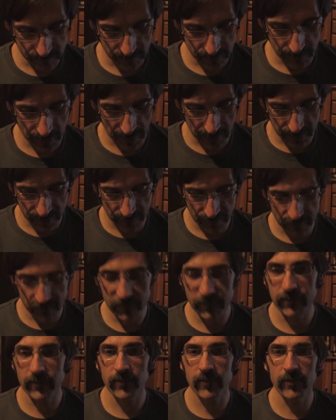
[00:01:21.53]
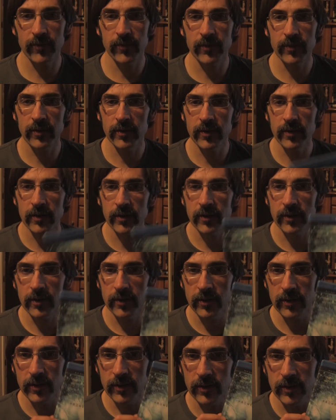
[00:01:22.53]
and that's
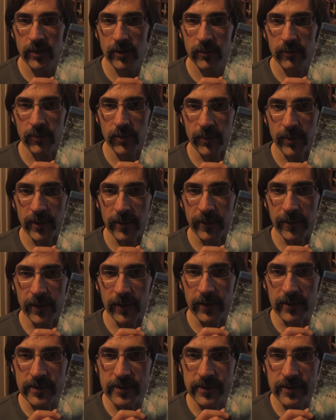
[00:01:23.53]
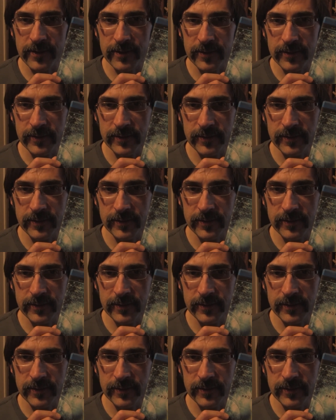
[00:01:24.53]
Prometheus.